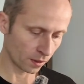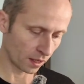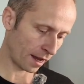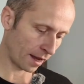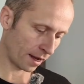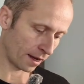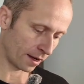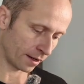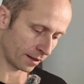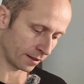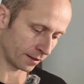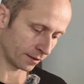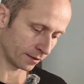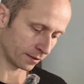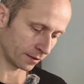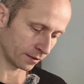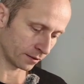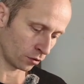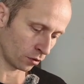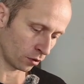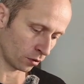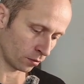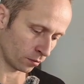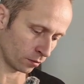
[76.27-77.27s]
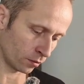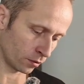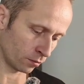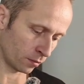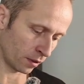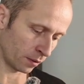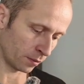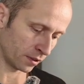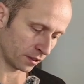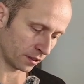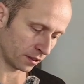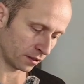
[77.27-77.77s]
and you may
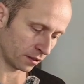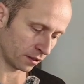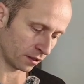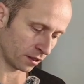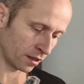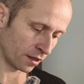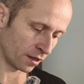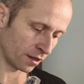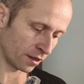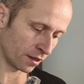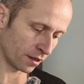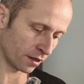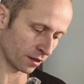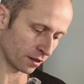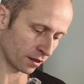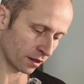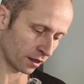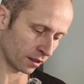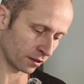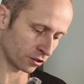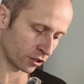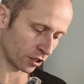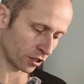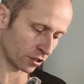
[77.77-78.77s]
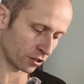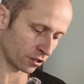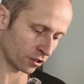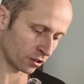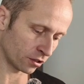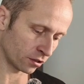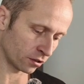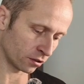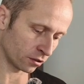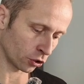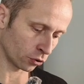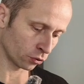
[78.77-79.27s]
be sitting here and
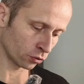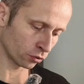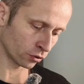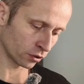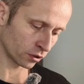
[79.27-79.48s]
changing shoes.